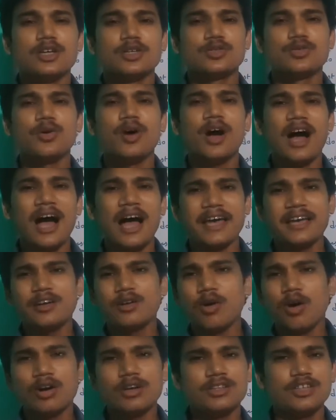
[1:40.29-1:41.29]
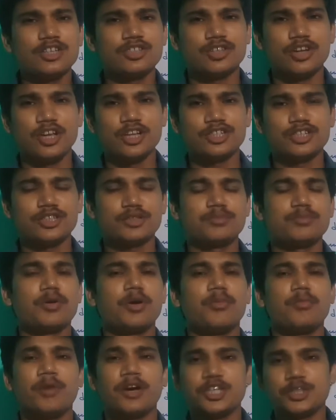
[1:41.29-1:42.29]
So I got this lesson
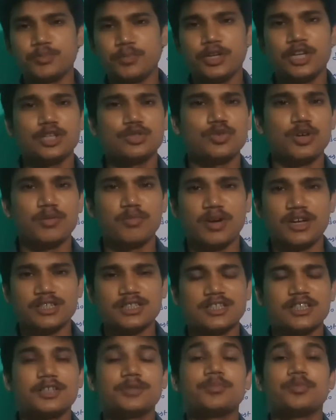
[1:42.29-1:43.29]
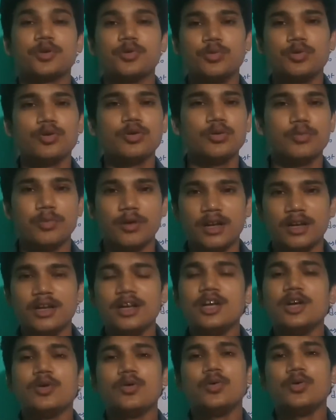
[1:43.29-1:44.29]
from my spiritual master Prabhu Gopal,
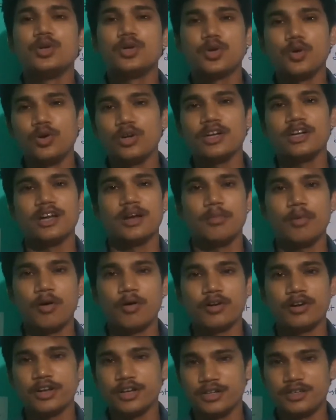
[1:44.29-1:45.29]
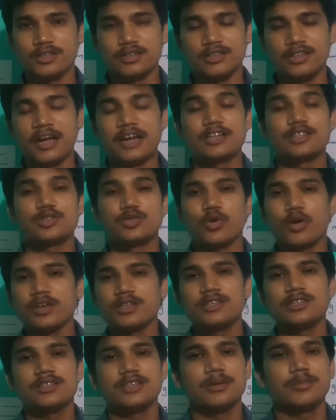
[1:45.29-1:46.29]
who told it about it, that
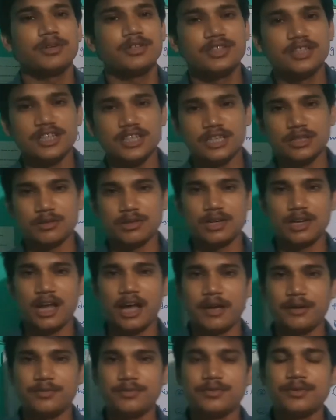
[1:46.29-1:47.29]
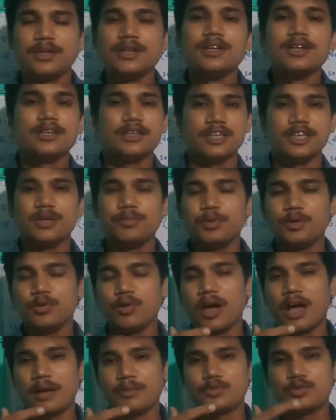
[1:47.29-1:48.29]
choice is everything in your life. If
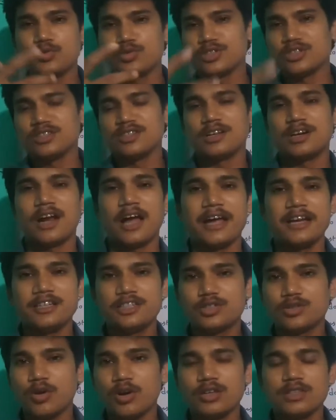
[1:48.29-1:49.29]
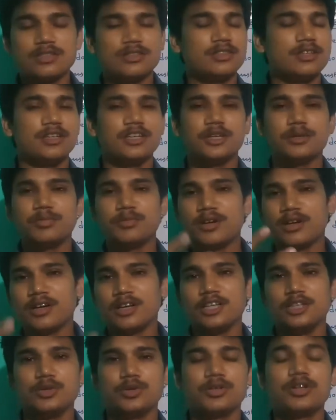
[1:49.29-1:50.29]
you have chosen the right choice, then
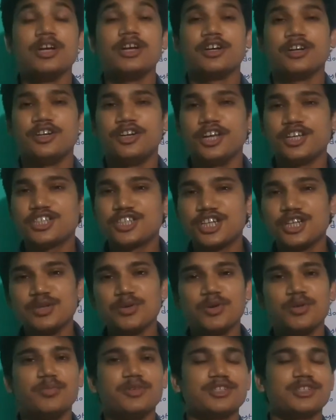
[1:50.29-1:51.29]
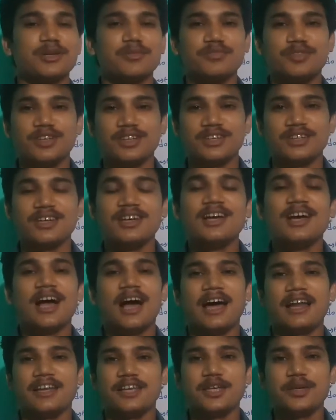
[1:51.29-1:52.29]
definitely your destiny will be something,
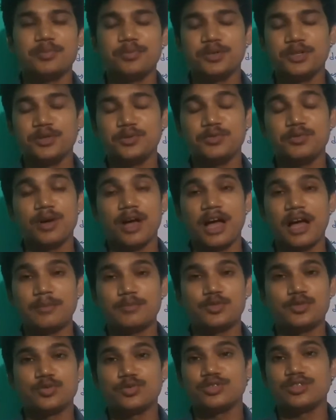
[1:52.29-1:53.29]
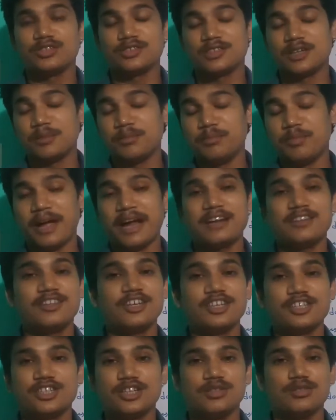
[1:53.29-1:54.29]
and if you have chosen some bad
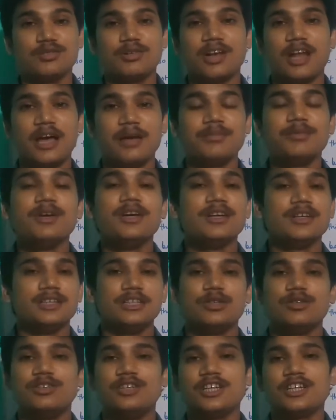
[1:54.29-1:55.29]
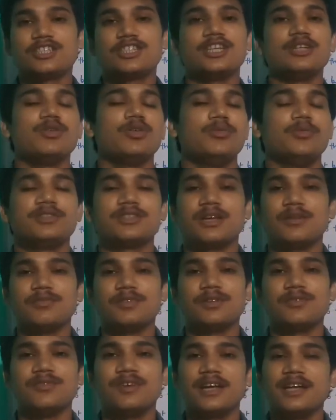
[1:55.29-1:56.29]
things in your life, your destiny will be
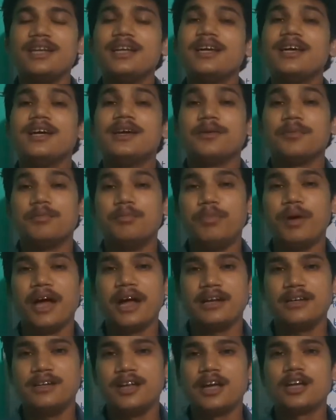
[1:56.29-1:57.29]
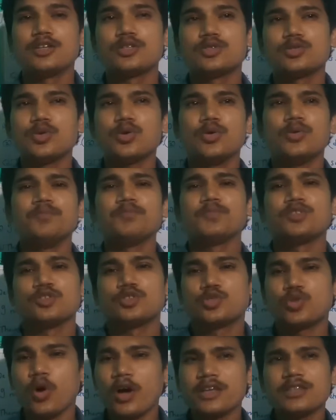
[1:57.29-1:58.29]
something very bad. So
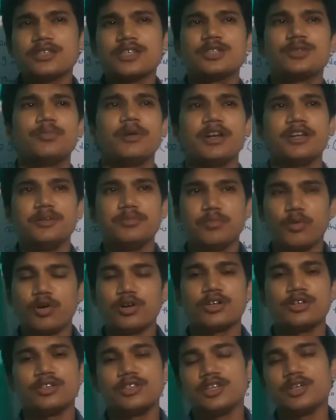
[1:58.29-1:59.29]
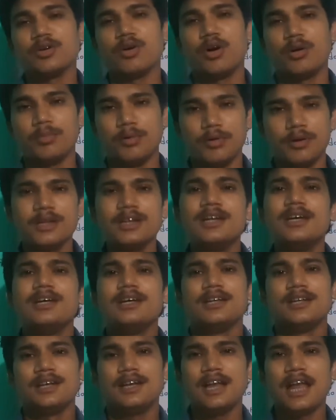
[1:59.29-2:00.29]
choice is very important thing of our
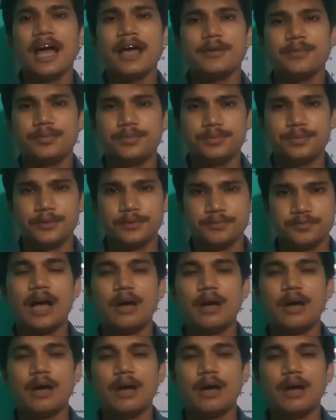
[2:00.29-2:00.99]
life.